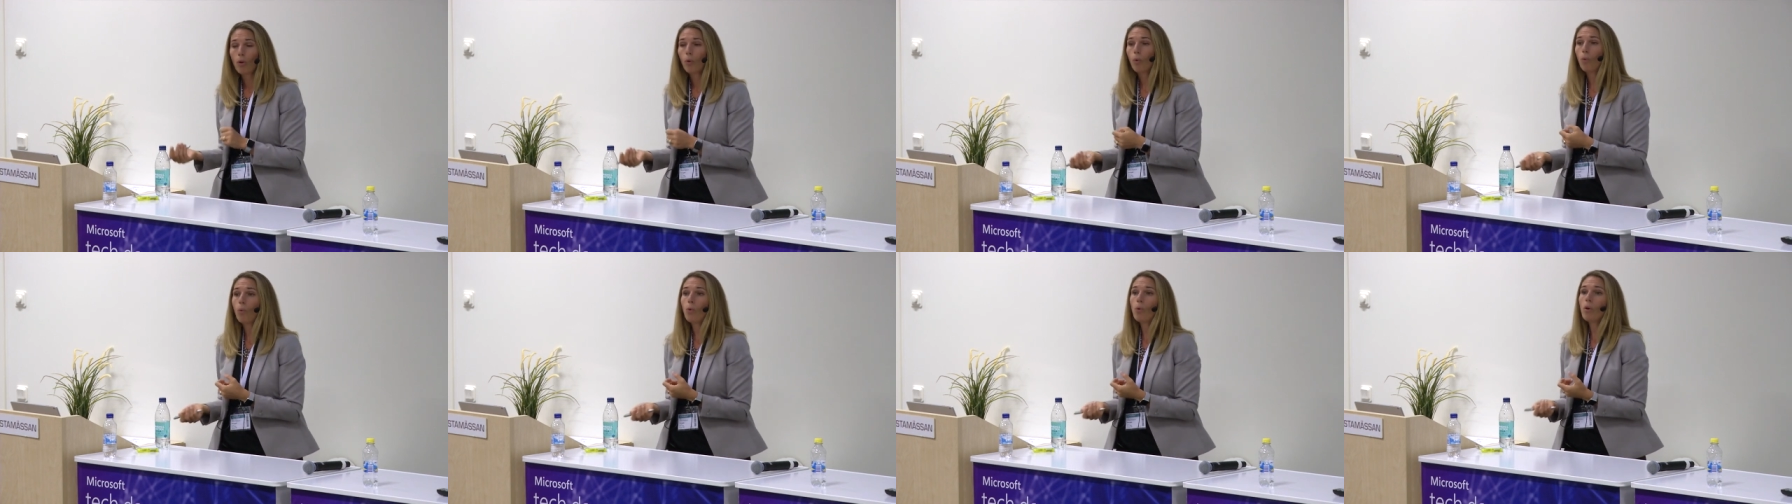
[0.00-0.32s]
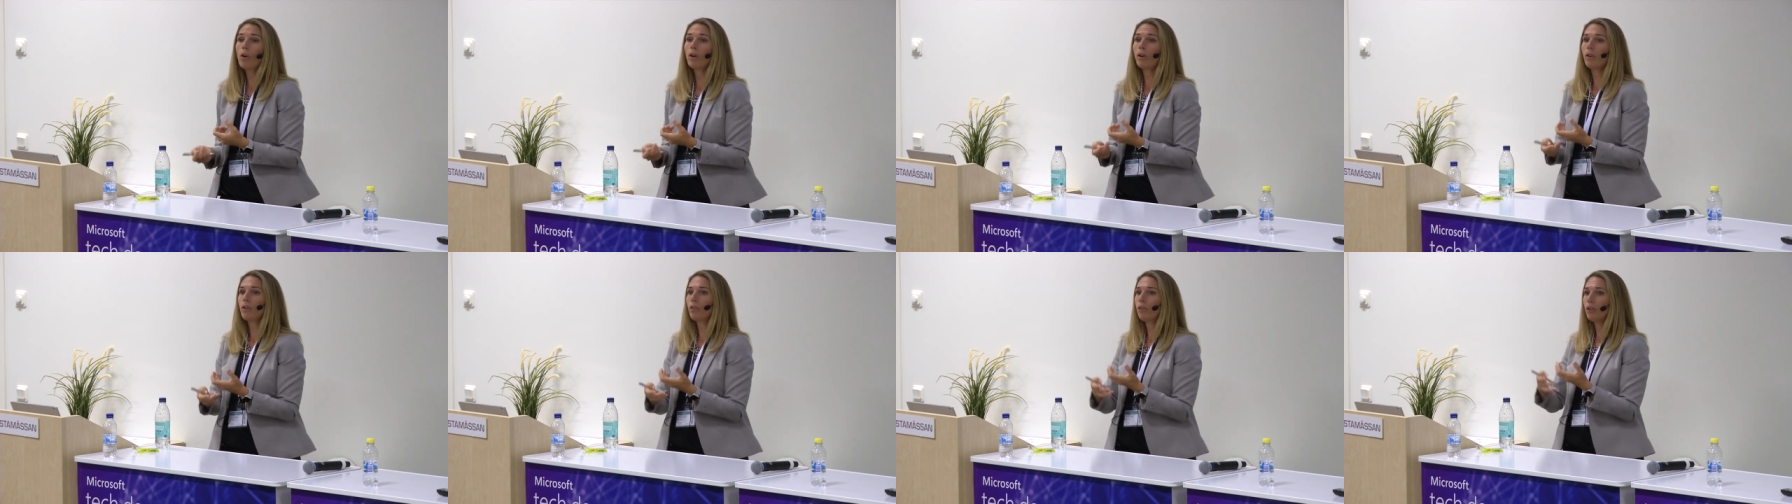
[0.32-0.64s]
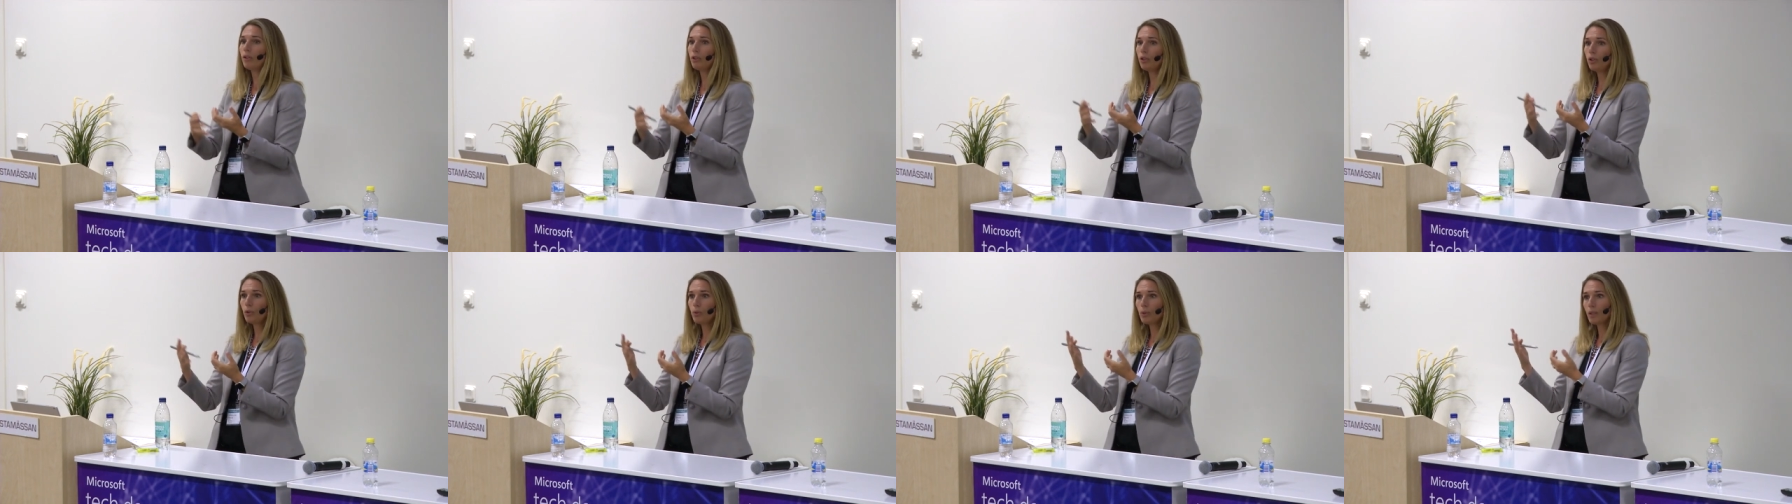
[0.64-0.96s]
or
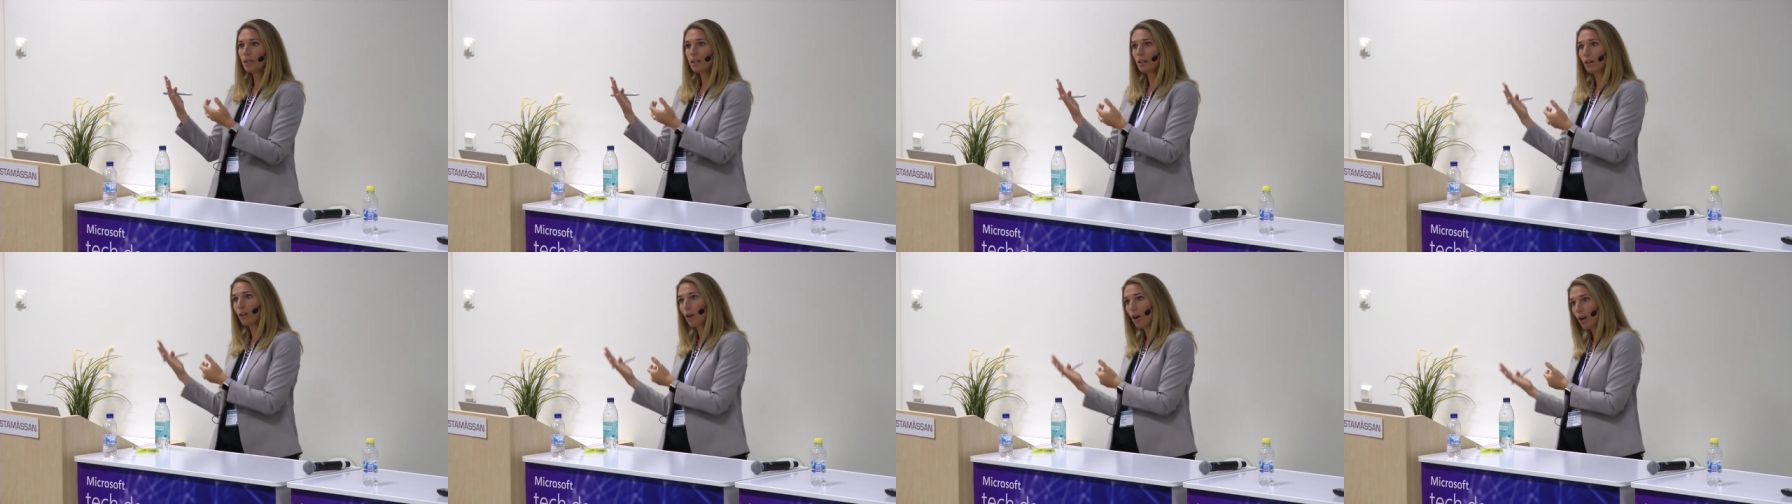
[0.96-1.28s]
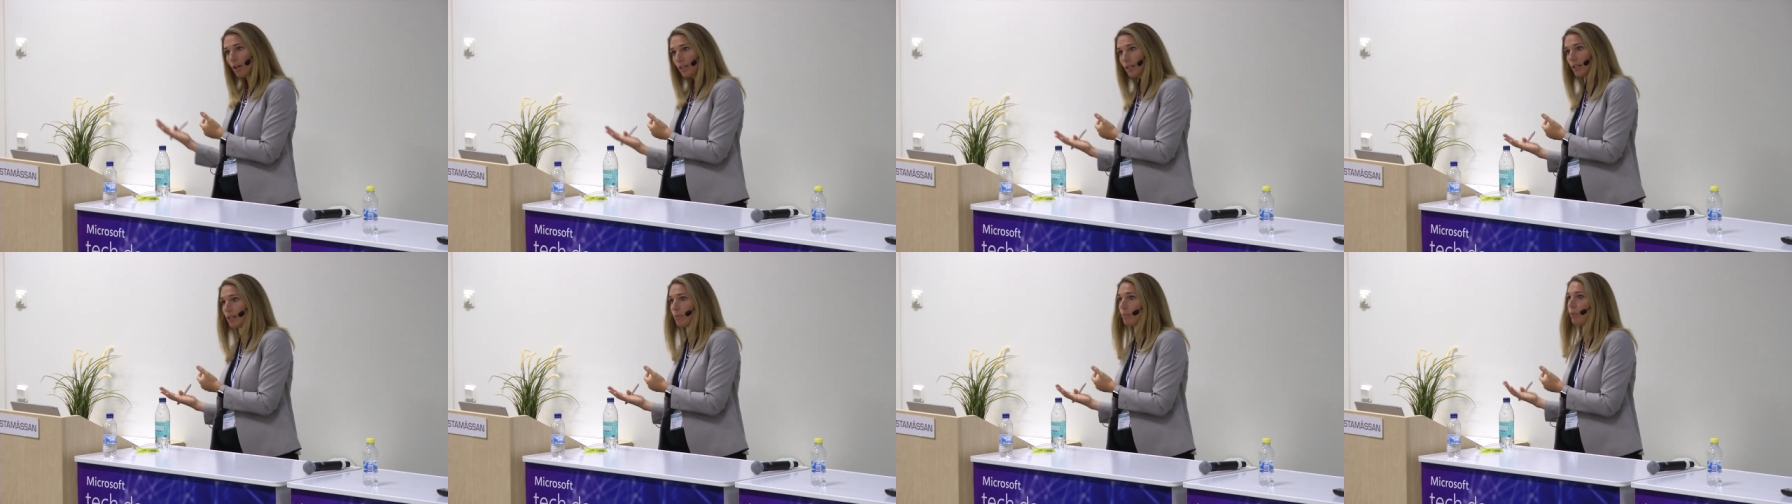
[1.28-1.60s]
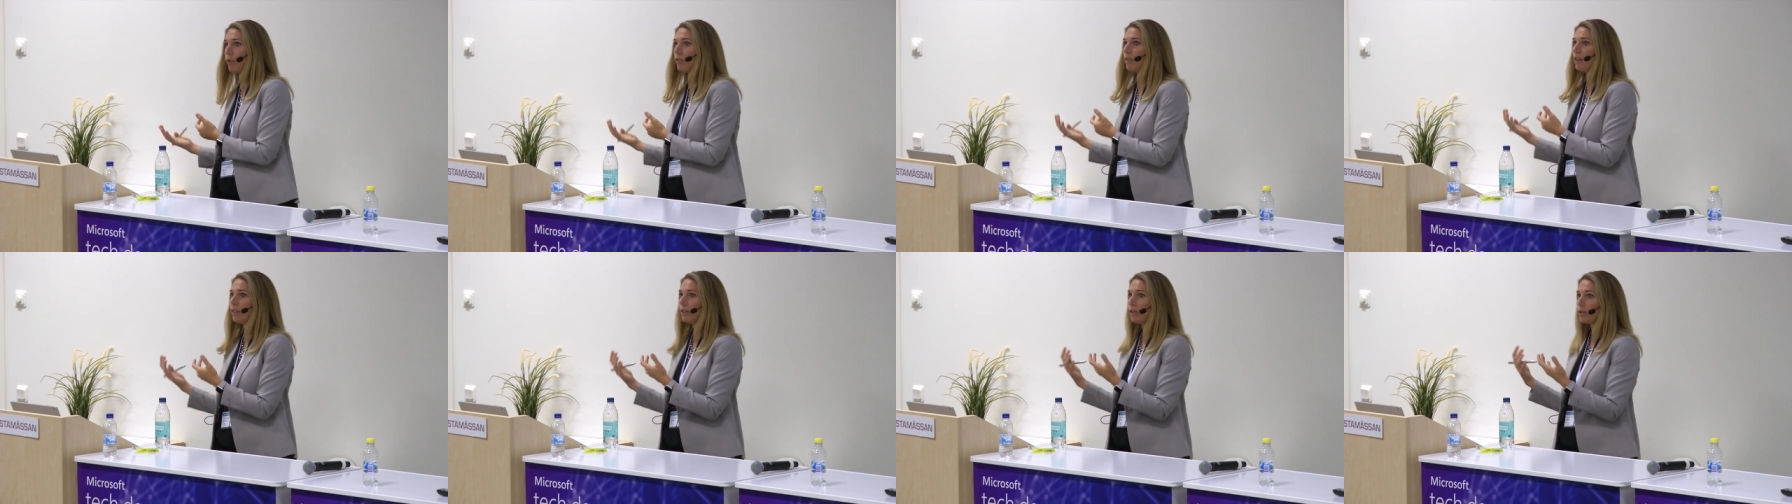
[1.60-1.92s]
they're using a content
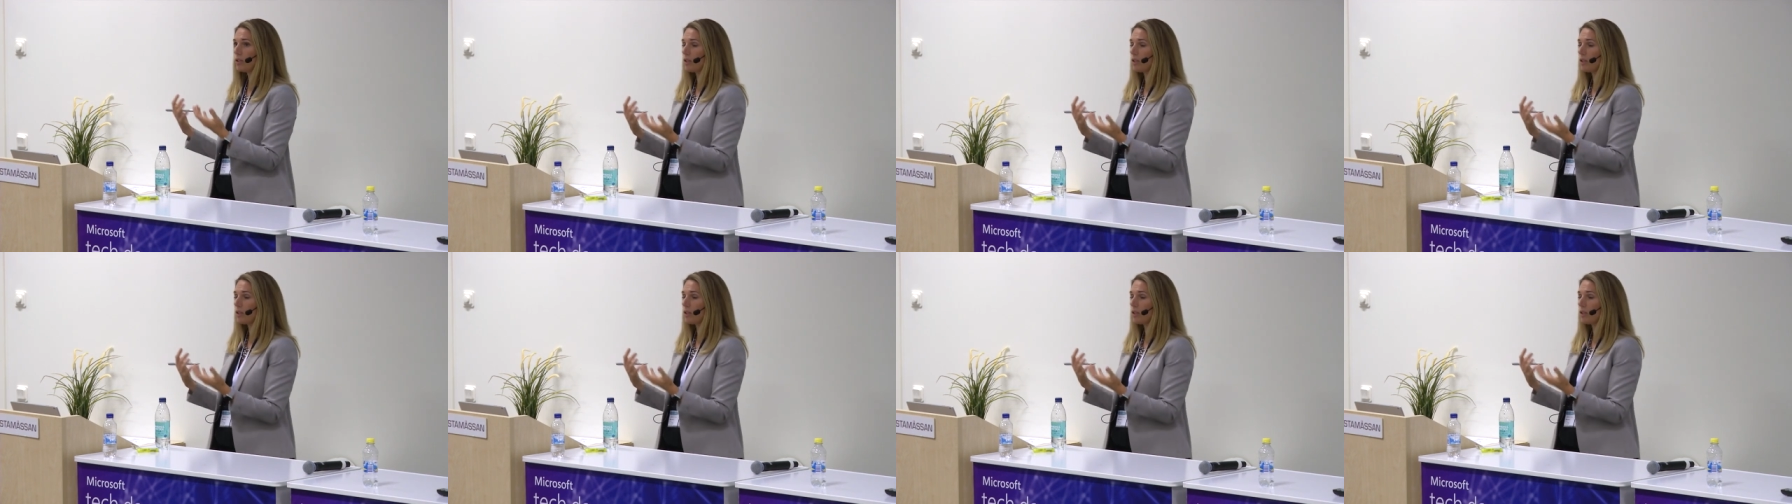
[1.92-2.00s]
provider